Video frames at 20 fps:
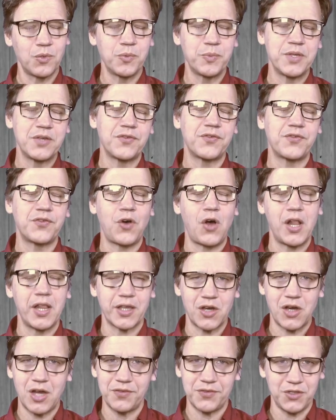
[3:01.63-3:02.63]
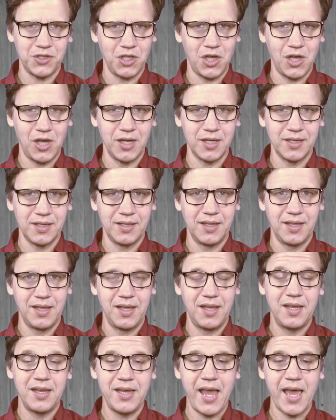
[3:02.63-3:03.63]
will be falling off a log.
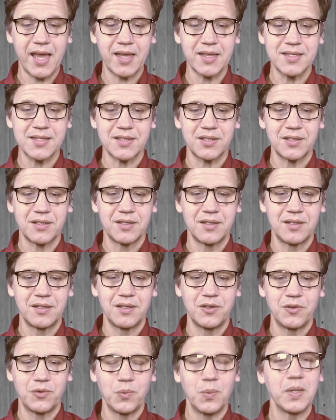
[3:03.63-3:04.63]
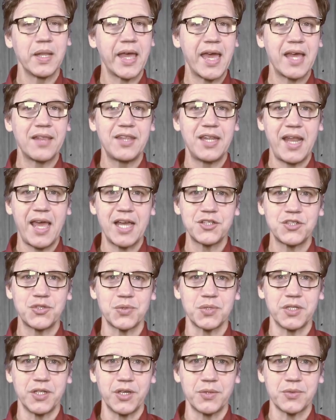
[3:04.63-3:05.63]
Next, we'll add the
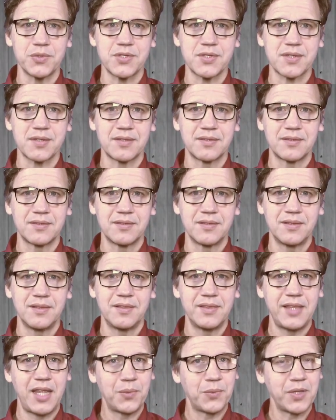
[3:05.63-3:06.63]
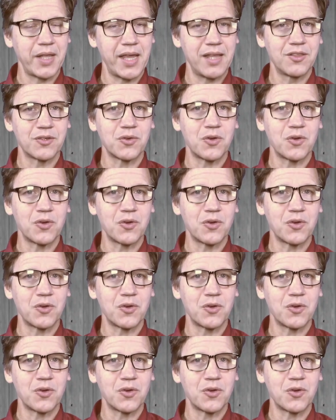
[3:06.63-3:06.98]
natural notes. Then we'll add the